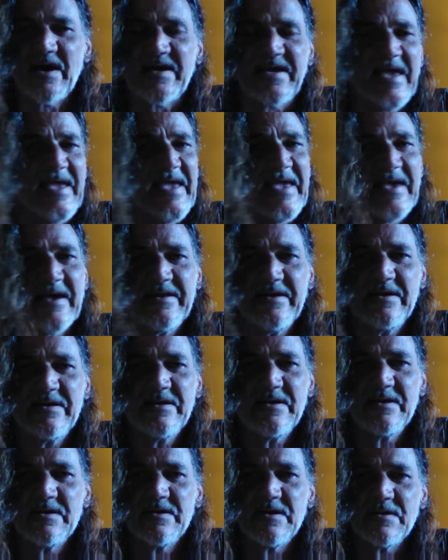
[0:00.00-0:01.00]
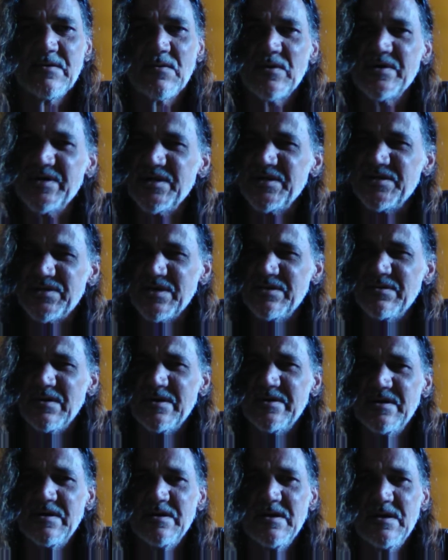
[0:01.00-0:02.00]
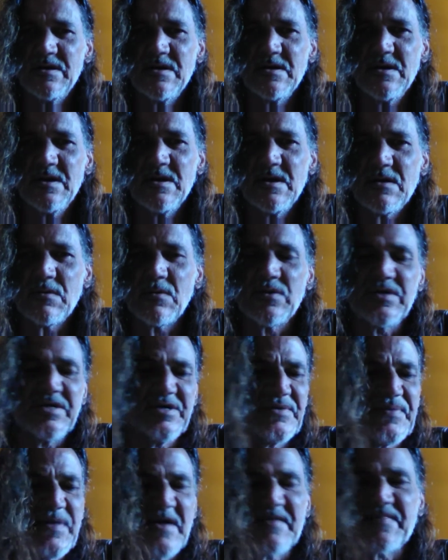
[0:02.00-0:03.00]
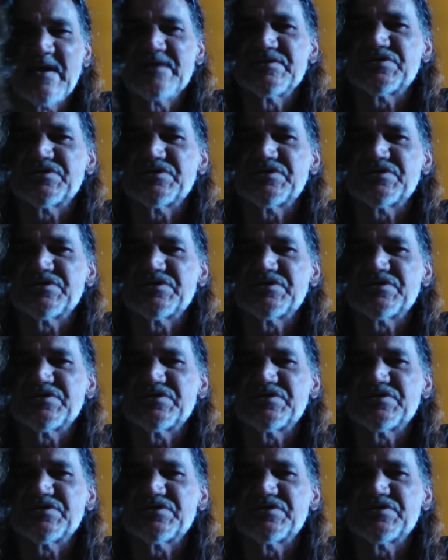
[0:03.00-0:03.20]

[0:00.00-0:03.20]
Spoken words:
What are you doing? What do you think that's doing to people who